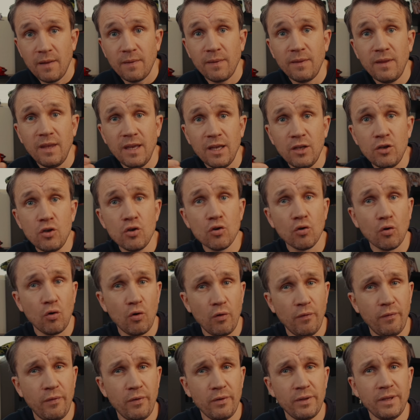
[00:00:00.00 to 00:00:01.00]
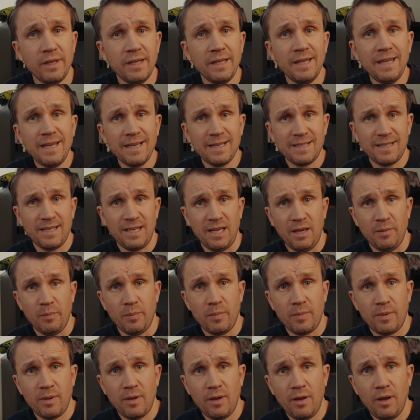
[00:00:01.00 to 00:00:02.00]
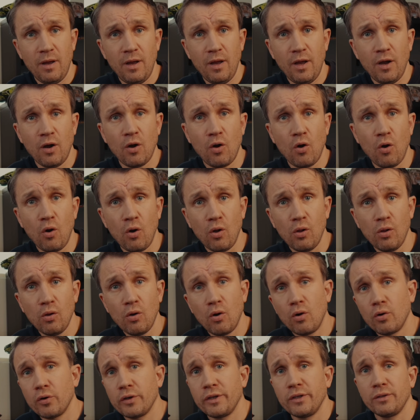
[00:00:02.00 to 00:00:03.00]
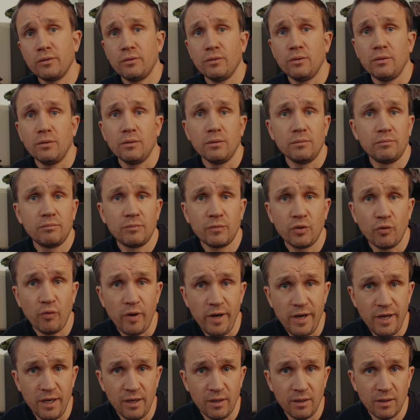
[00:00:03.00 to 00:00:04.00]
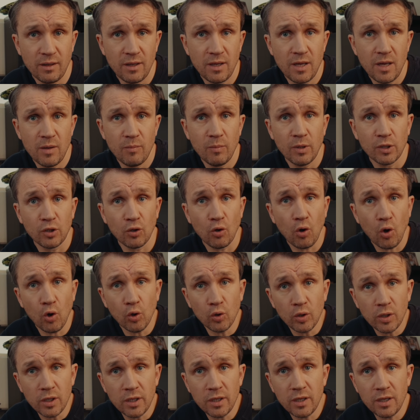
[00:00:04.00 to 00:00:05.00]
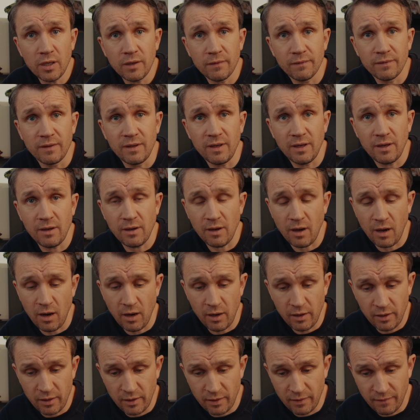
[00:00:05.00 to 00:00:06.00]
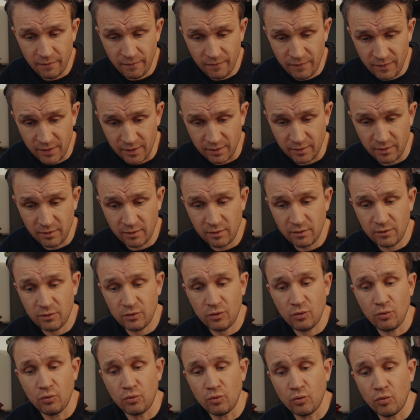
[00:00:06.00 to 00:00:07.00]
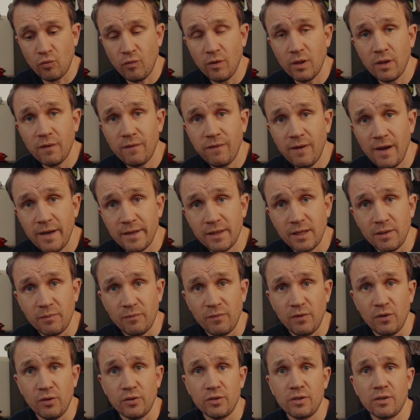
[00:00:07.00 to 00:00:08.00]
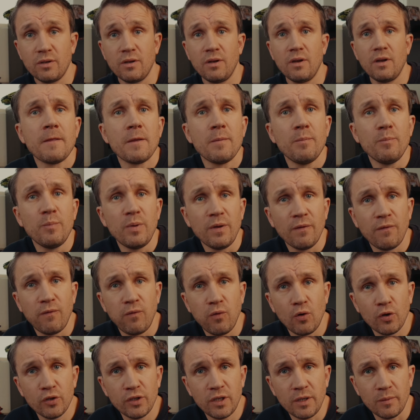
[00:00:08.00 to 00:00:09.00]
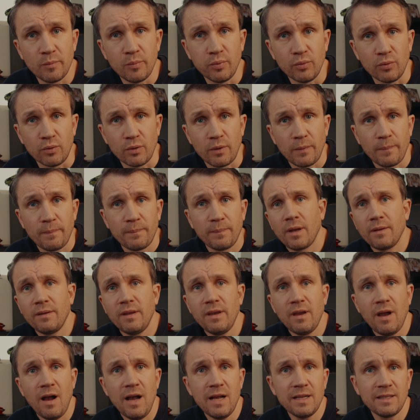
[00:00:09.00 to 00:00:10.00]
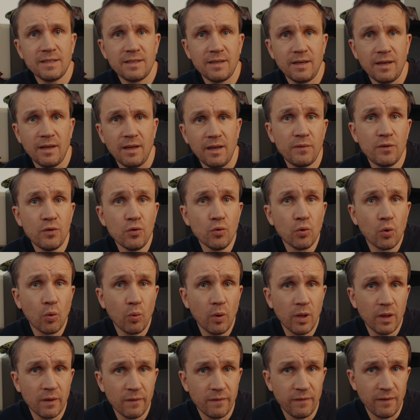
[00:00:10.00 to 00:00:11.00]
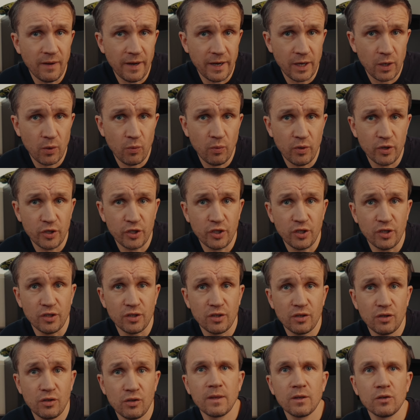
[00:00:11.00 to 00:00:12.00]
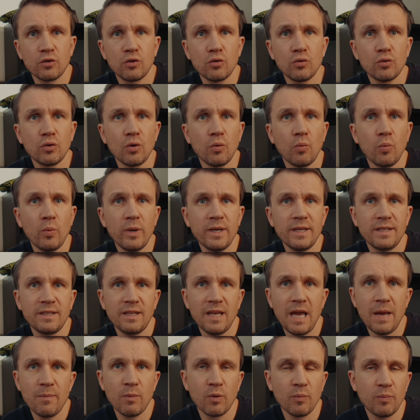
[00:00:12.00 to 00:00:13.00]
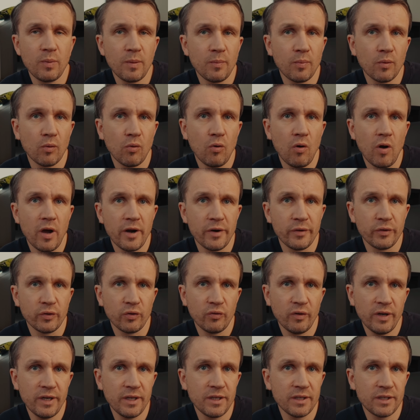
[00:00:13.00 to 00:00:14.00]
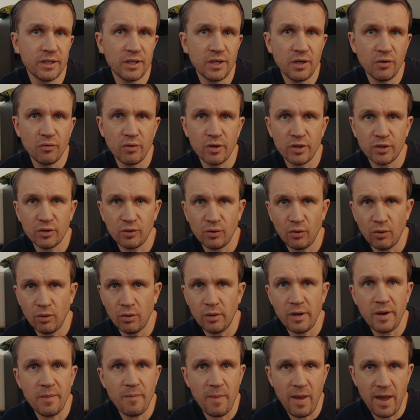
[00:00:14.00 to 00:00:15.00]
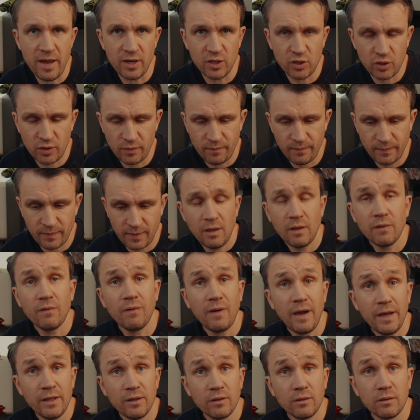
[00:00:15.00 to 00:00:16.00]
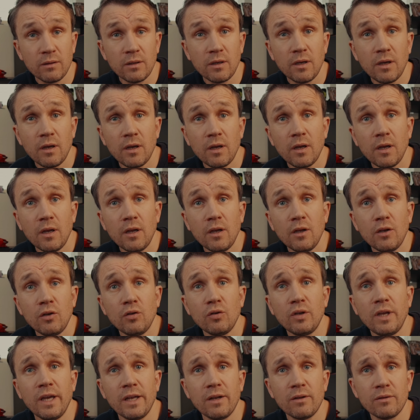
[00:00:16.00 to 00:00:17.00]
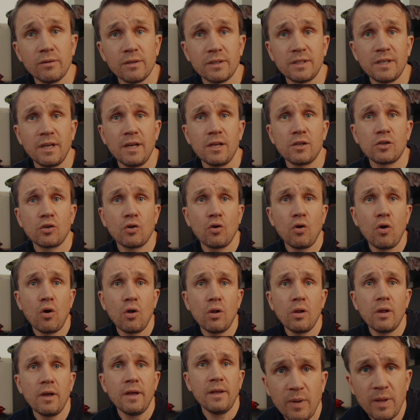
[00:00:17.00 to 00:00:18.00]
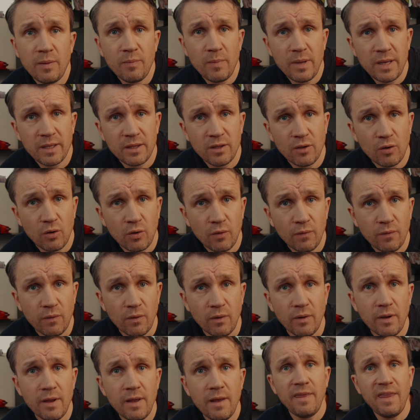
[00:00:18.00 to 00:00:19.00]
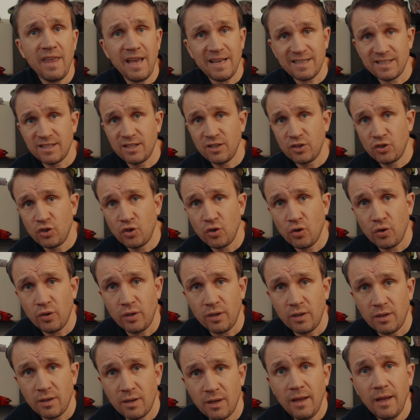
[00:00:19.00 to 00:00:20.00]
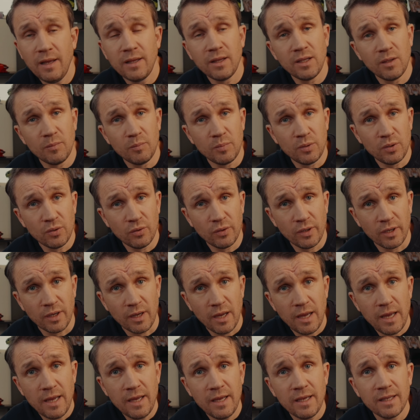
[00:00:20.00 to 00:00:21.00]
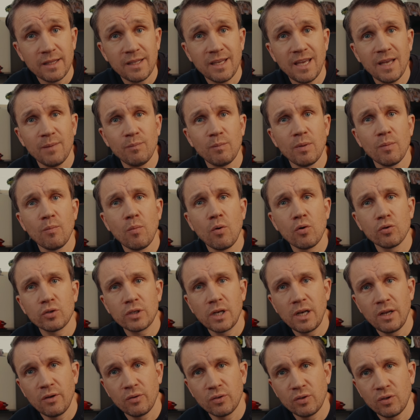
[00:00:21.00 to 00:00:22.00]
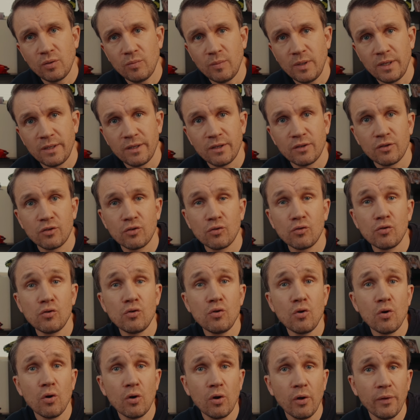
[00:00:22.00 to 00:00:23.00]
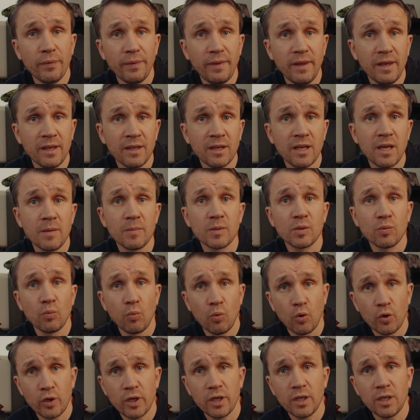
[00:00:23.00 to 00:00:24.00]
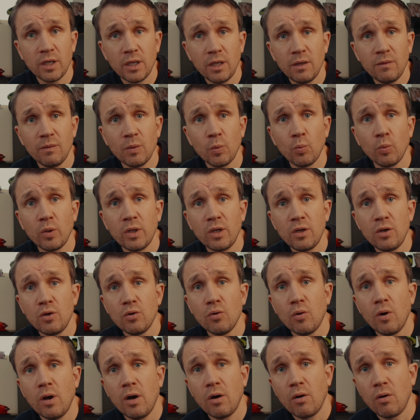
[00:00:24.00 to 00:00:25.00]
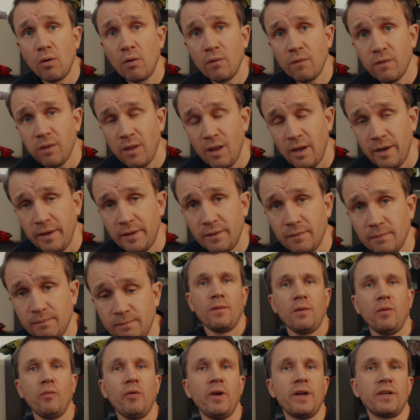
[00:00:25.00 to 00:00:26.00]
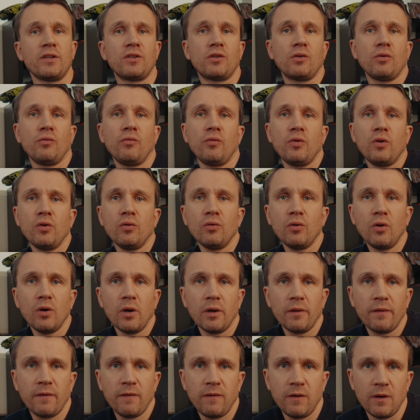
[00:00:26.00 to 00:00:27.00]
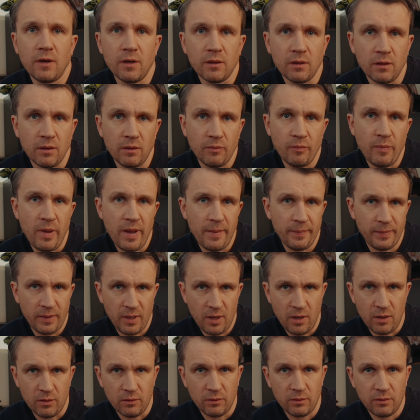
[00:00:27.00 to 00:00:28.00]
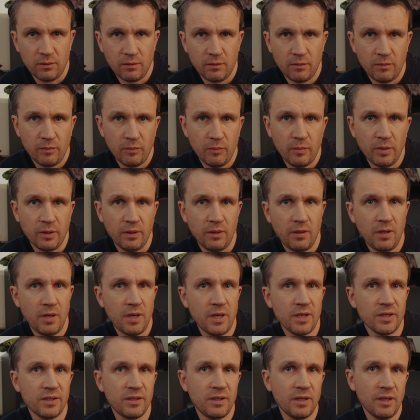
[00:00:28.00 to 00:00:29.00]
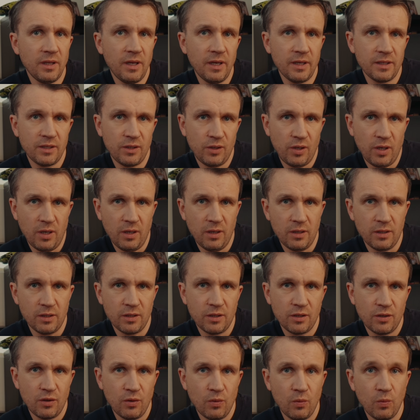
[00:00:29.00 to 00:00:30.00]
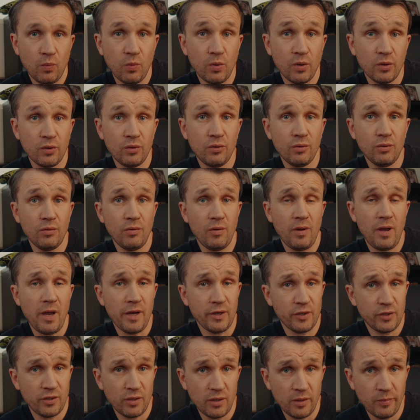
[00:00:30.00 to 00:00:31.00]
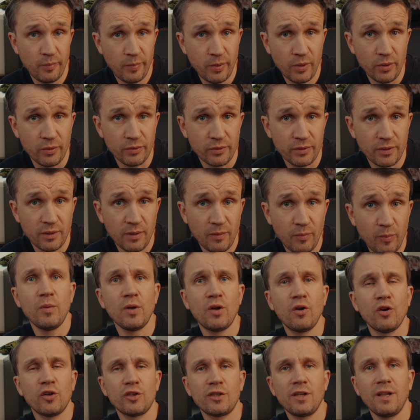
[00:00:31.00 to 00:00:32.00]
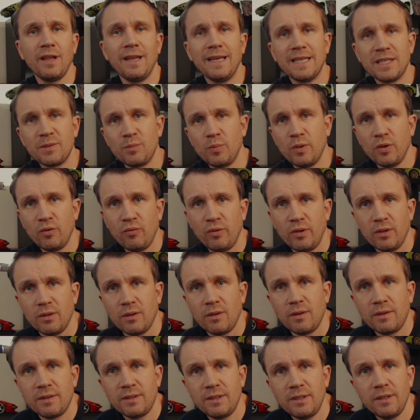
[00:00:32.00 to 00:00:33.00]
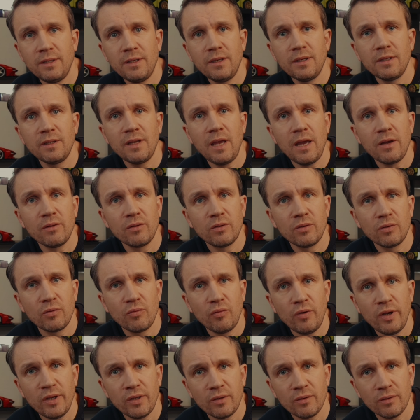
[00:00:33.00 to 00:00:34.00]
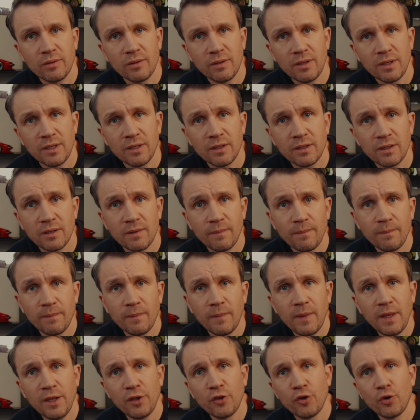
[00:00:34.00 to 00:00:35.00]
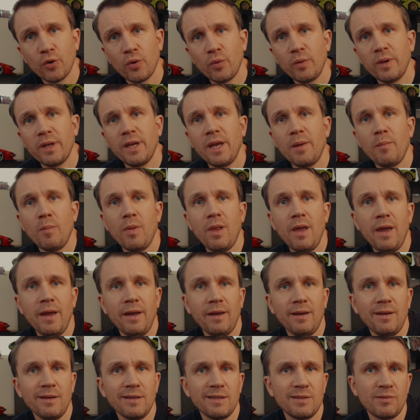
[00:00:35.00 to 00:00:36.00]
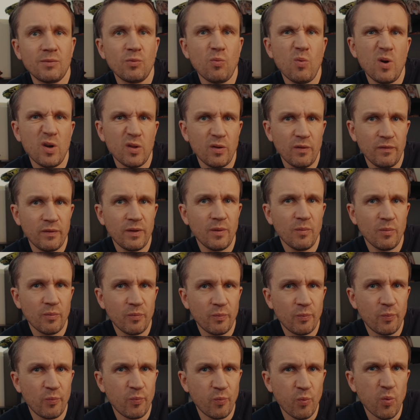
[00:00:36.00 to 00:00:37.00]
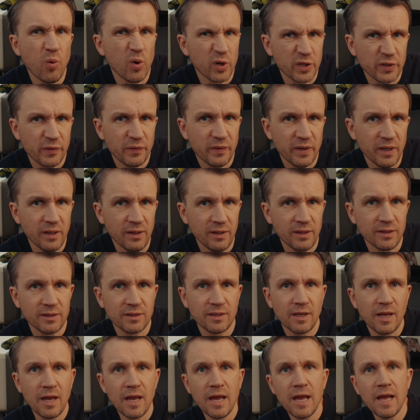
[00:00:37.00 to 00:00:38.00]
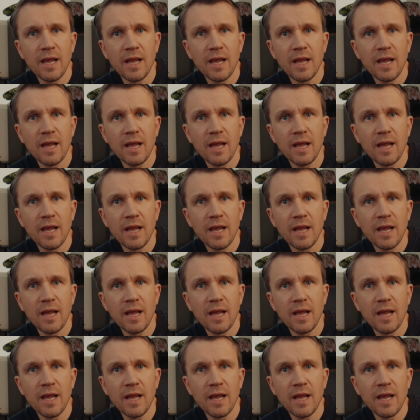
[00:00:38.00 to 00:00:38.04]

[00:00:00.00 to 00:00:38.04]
Then you offer the next step, a call, audit, or training, but only if they are a fit, so you qualify them first. Before they book, they answer a few qualifying questions, so you don't waste time on people who aren't ready, serious, or a match. And finally, you get on a sales call and make the offer. That's the journey. And the beauty, it can be mostly automated, so your content keeps working even when you are offline. Alright, so you got funnel mapped out. But here's the next challenge. What do you actually post? Because let's be real, sitting down to create content and drawing a blank is one of the worst feelings.